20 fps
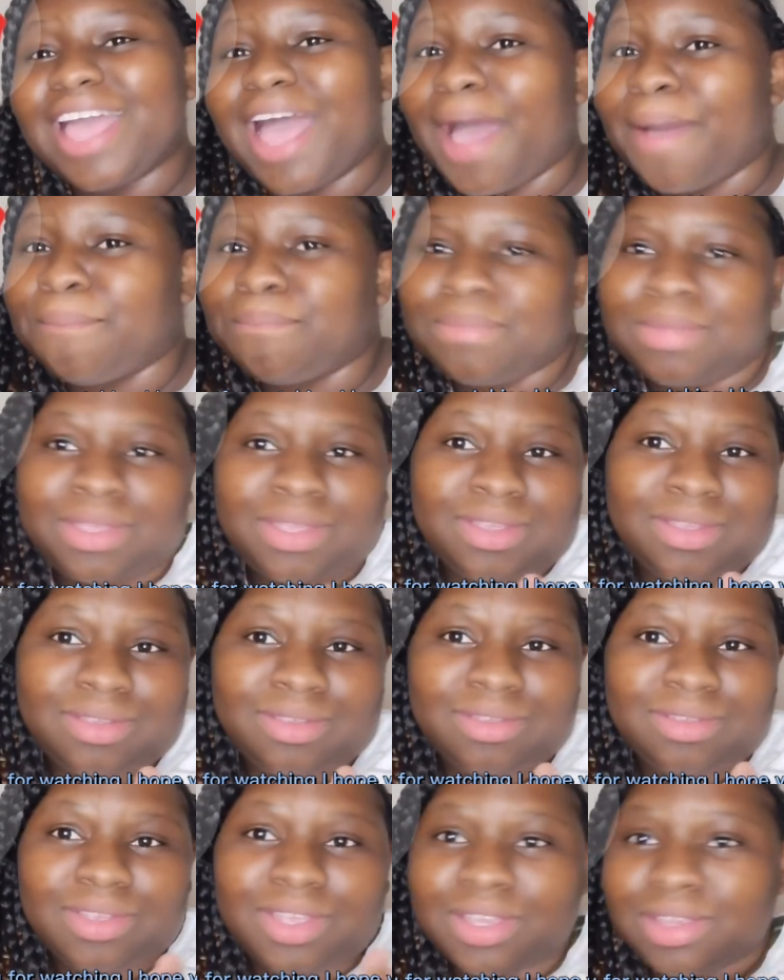I
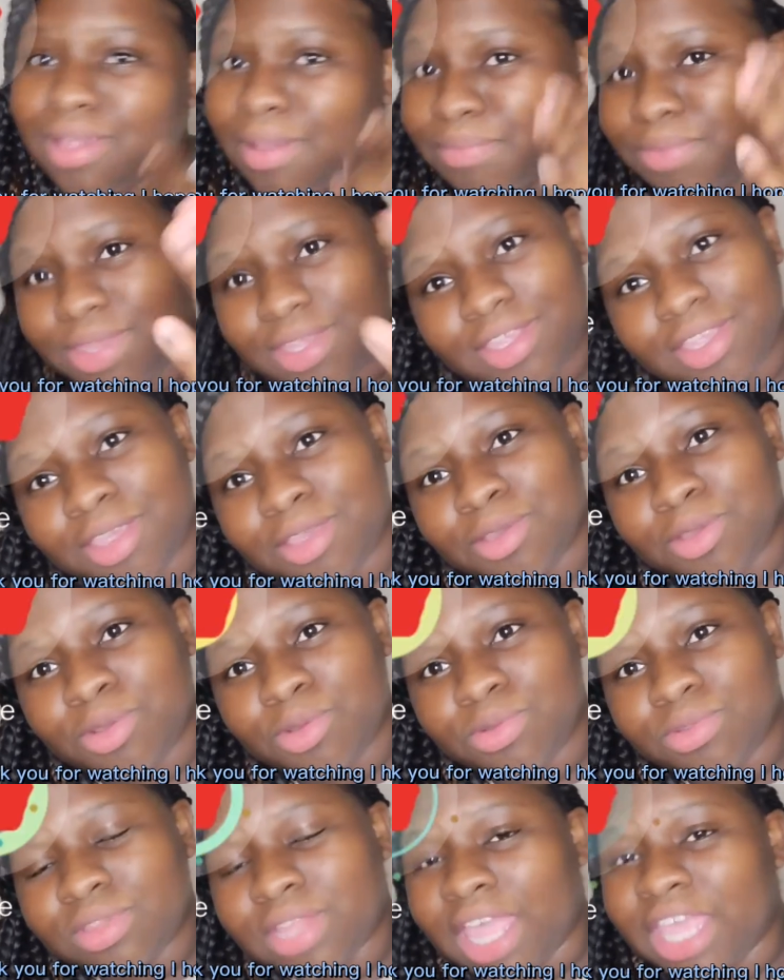mean, it's up to
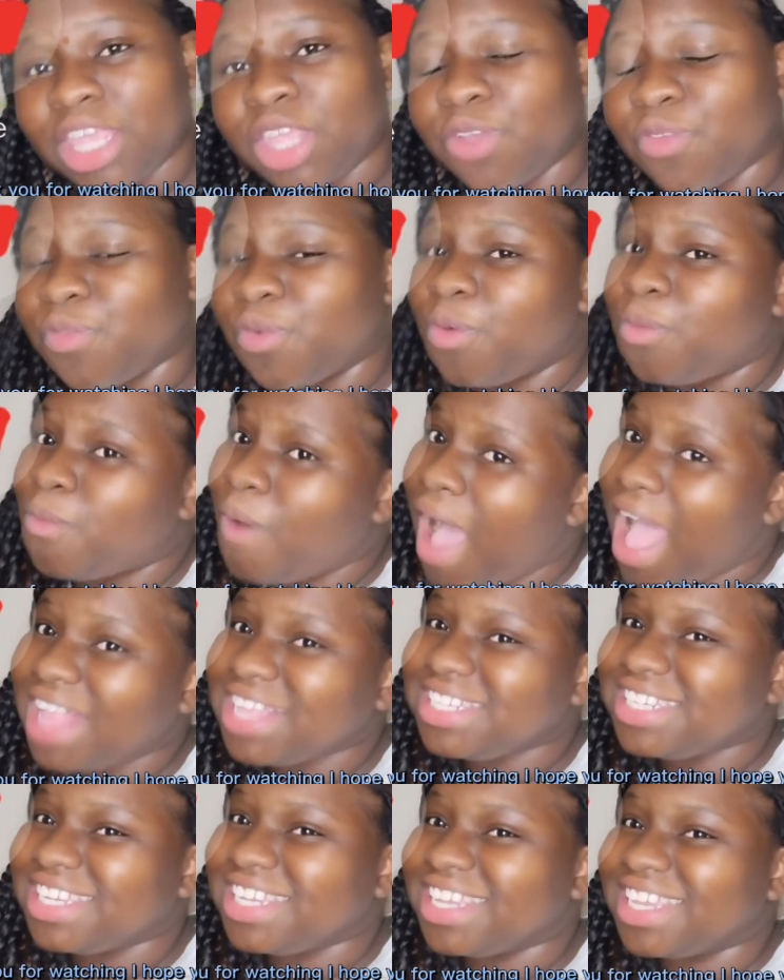you. Thank you for
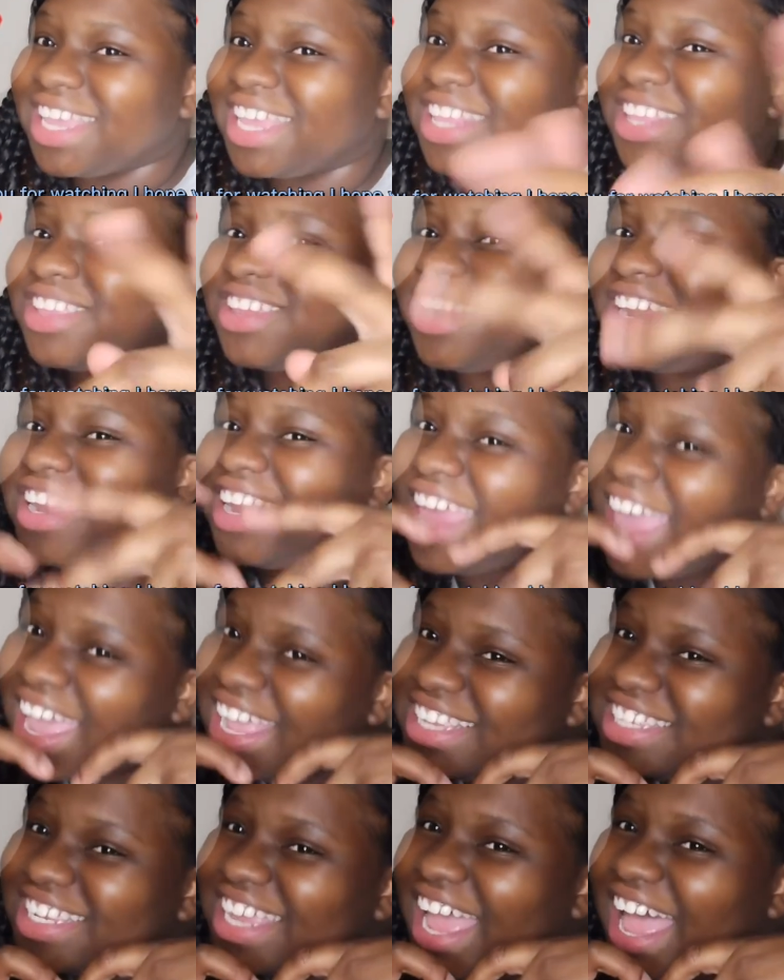watching. Until the
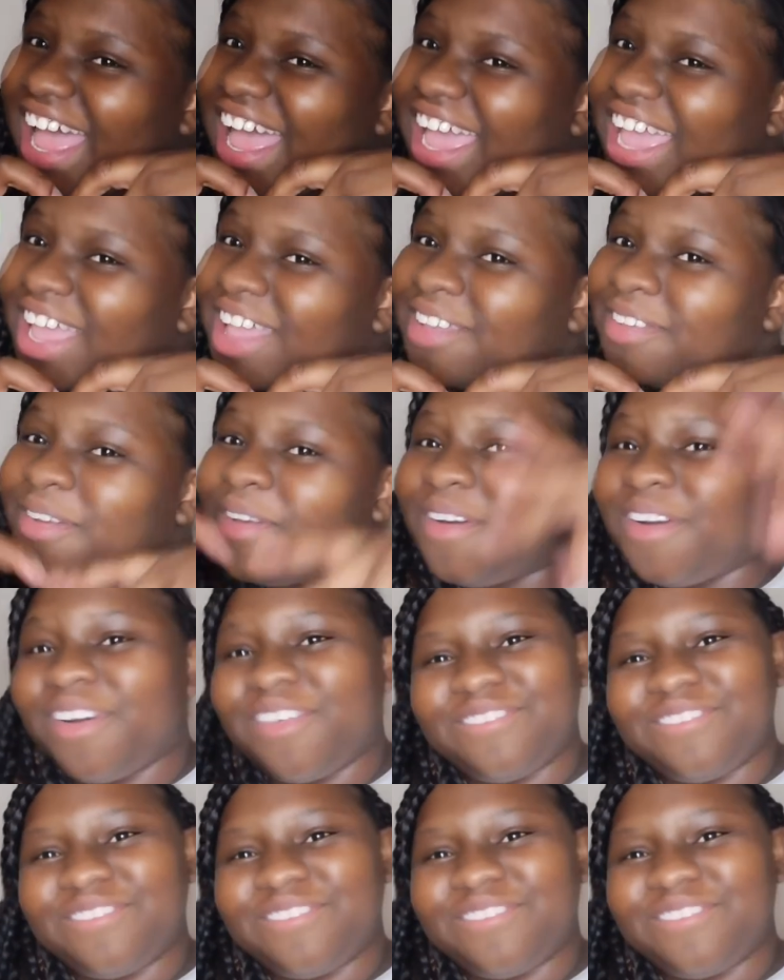next time.